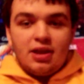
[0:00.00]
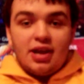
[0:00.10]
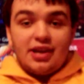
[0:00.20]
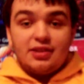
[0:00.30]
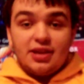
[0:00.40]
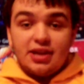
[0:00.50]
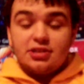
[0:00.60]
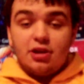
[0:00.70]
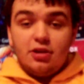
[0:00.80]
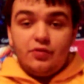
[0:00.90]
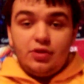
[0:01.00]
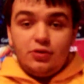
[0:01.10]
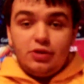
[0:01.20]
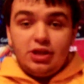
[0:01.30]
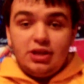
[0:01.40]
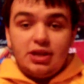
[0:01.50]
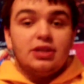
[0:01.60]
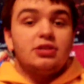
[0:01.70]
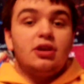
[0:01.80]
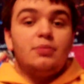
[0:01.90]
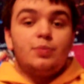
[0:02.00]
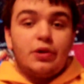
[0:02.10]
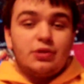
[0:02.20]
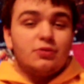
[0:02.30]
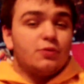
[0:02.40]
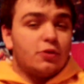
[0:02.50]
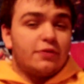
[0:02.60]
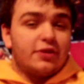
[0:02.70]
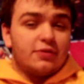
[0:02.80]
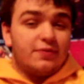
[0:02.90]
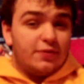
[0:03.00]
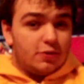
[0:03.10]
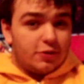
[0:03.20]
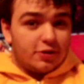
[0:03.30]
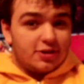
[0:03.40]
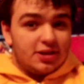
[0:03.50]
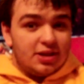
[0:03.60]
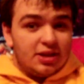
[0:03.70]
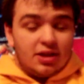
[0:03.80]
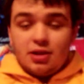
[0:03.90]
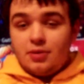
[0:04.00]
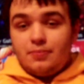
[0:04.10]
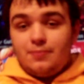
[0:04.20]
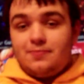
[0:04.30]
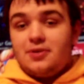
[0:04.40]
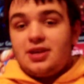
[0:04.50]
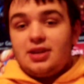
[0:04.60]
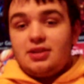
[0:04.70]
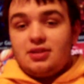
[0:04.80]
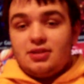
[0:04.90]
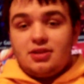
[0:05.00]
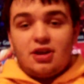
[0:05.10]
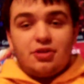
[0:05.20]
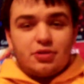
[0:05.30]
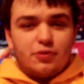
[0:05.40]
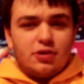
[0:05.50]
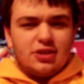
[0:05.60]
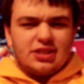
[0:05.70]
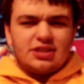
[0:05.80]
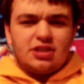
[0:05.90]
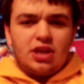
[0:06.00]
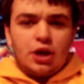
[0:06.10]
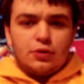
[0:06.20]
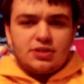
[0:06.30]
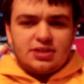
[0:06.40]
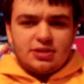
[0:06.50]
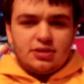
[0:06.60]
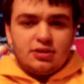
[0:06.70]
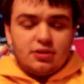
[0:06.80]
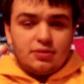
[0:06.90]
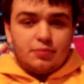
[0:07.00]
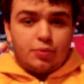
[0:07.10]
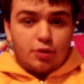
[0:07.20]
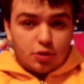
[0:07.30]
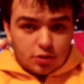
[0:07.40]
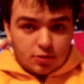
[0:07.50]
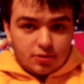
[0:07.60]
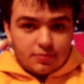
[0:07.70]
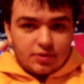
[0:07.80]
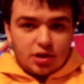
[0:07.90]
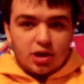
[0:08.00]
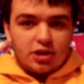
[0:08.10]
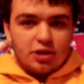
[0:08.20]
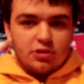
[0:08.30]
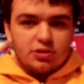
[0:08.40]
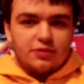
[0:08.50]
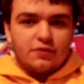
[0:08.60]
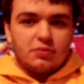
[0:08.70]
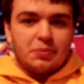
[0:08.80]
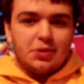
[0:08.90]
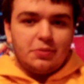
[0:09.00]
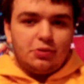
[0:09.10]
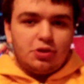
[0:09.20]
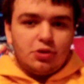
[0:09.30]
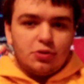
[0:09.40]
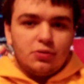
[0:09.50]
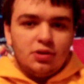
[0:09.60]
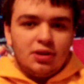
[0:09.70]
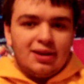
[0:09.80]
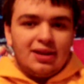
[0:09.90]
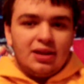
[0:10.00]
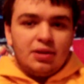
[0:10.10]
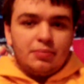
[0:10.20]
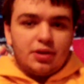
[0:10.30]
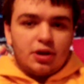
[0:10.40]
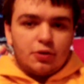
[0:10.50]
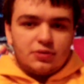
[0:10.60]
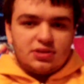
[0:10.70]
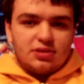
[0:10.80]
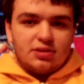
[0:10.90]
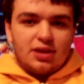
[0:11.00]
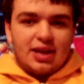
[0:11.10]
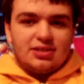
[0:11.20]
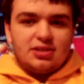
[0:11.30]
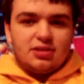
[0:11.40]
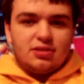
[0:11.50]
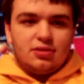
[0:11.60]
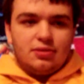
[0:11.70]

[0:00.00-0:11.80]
And the next Call of Duty is not Modern Warfare 4, but in other words, it's ghosts. Plural. Not ghosts from MW2, but ghosts, as in